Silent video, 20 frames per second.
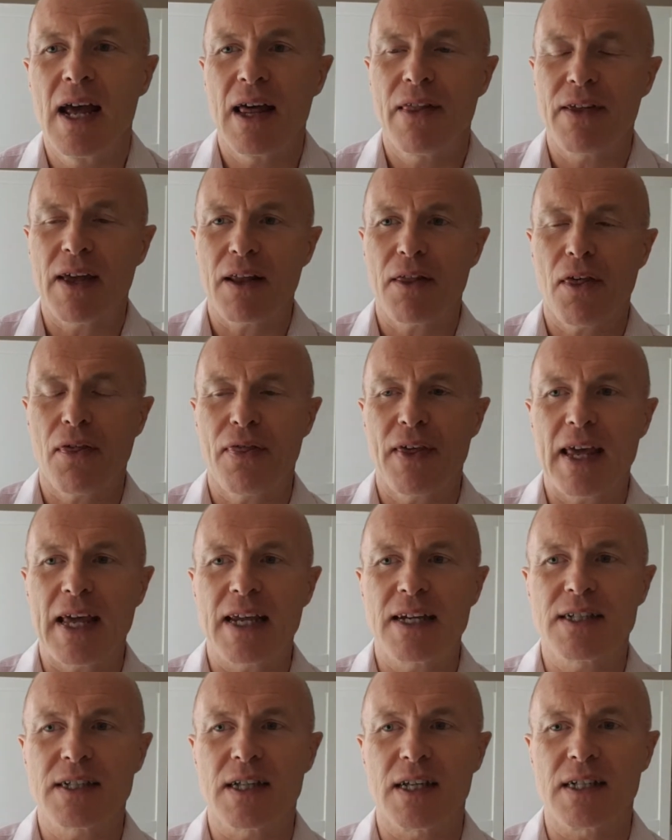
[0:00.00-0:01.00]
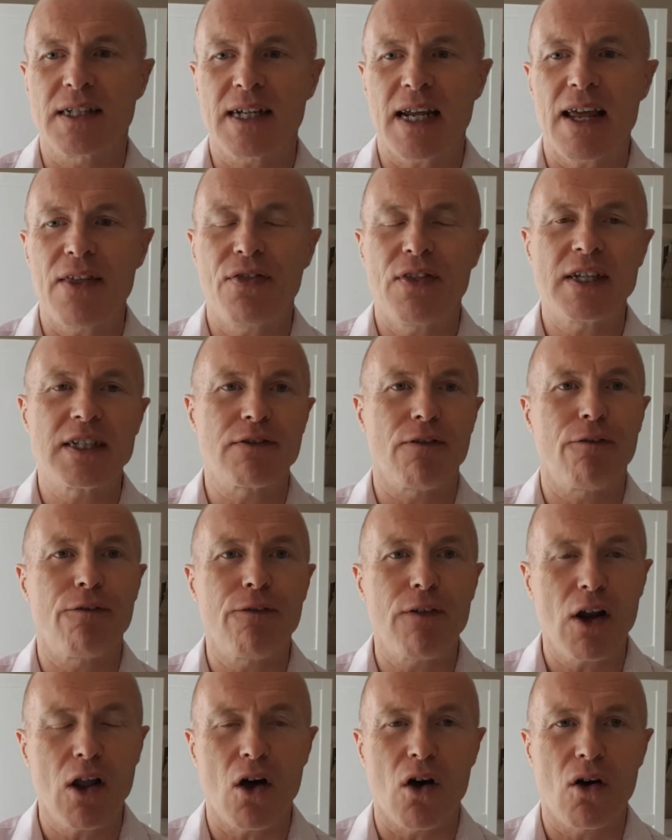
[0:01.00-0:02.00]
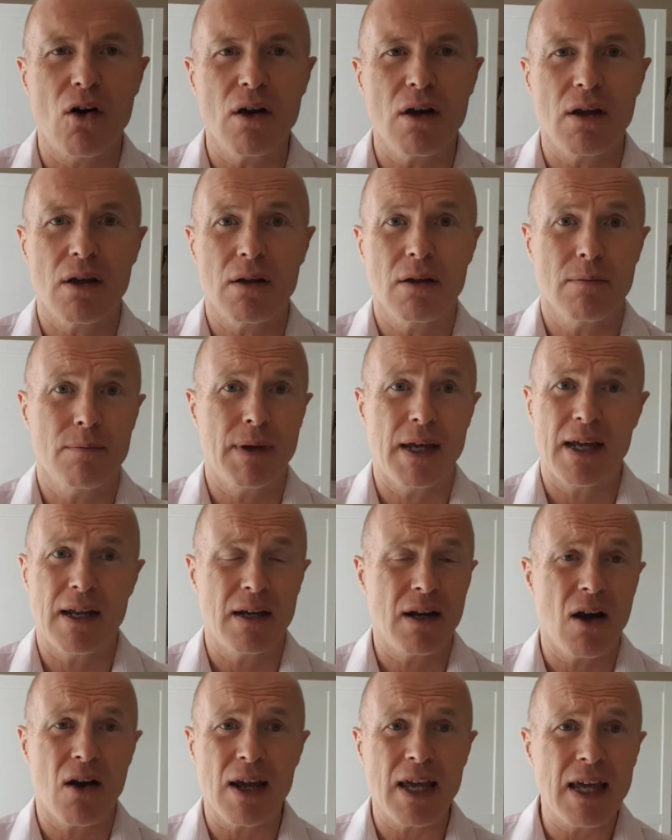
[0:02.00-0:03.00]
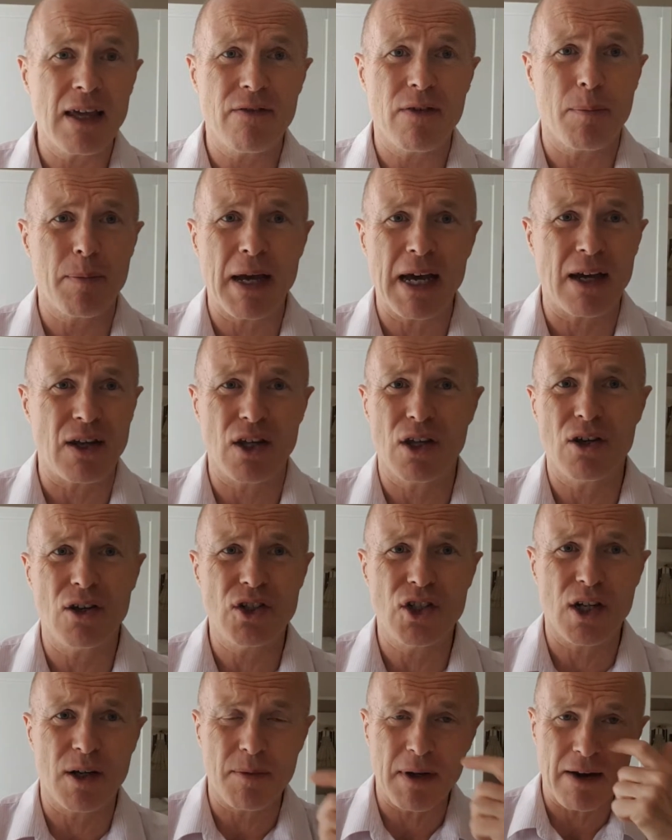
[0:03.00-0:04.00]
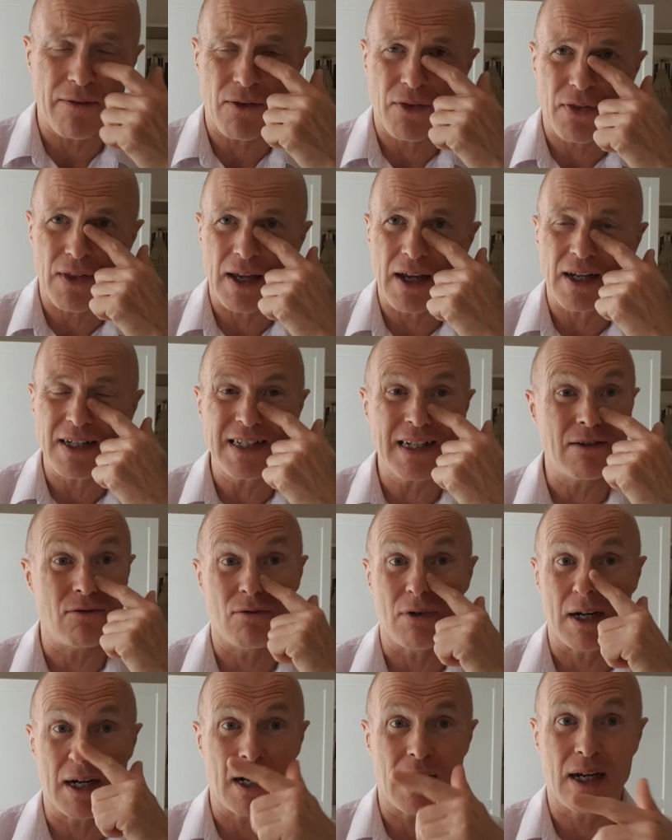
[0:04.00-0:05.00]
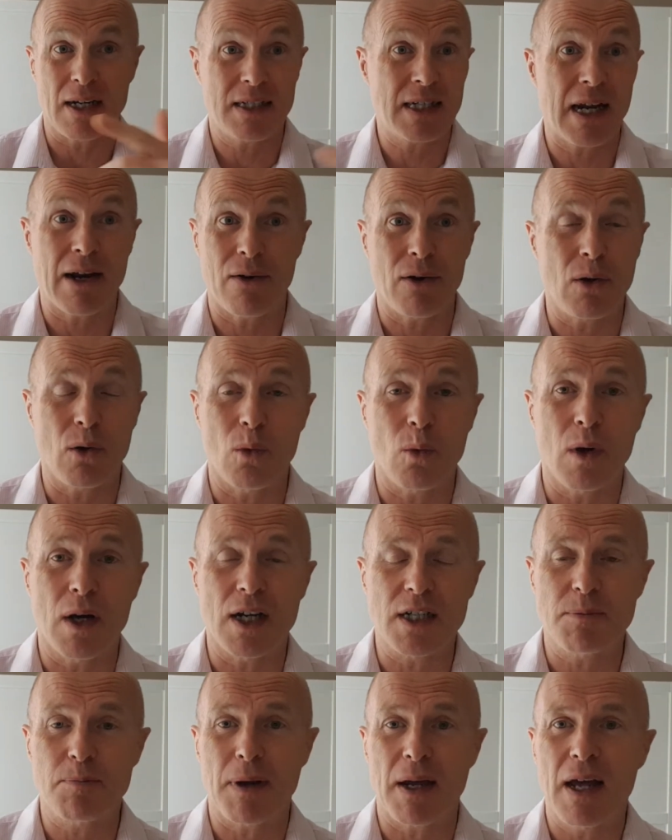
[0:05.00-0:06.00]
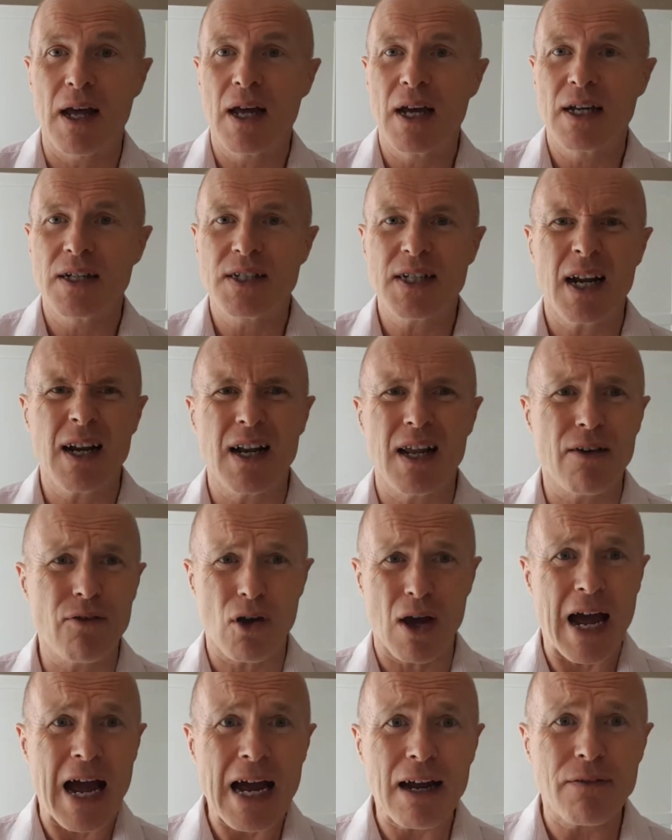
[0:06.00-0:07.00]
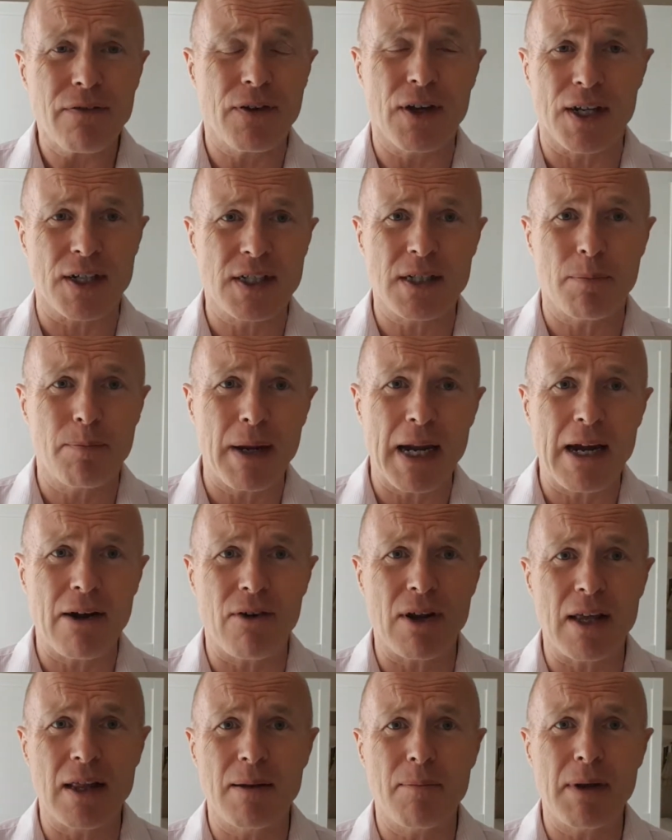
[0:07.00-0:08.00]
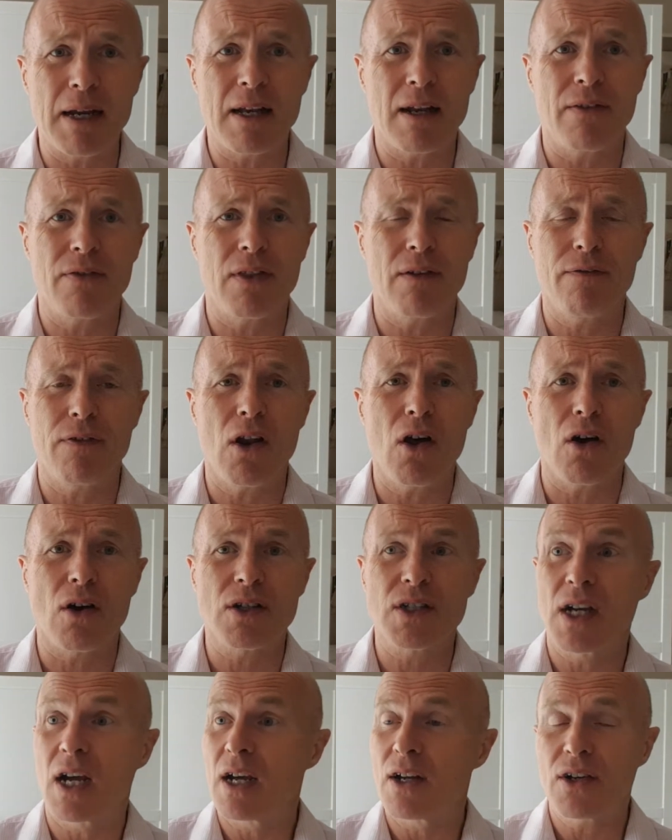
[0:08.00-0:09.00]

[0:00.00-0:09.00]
The other thing is that in this vlog, being naive about YouTube and everything, I didn't realise how it all works, but suddenly I've got adverts appearing in the middle of the vlogs.